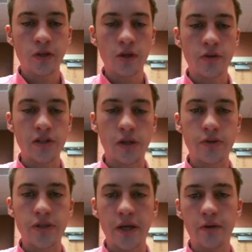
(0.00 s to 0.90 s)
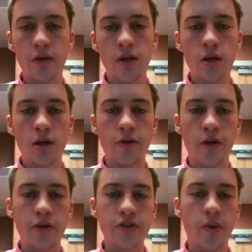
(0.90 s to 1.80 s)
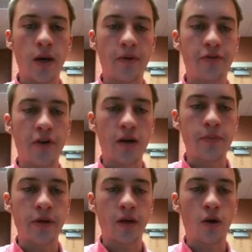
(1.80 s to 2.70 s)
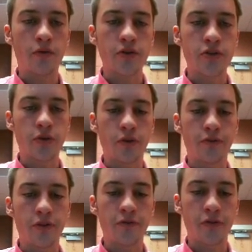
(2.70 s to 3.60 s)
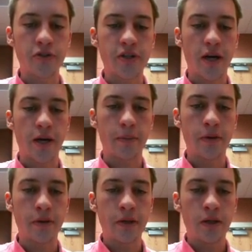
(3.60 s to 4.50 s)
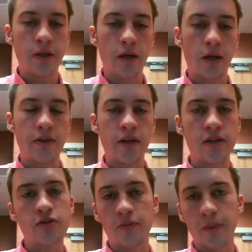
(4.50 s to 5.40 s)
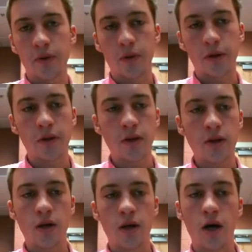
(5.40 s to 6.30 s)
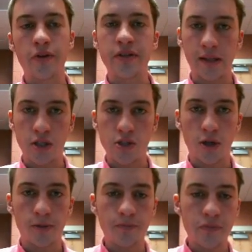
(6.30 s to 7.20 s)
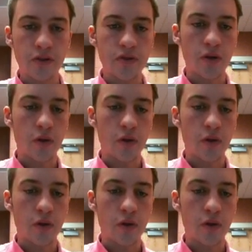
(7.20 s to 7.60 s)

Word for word: this low tail, and then also M F I being oversold for the first time uh, in the history of Bitcoin on the daily chart. So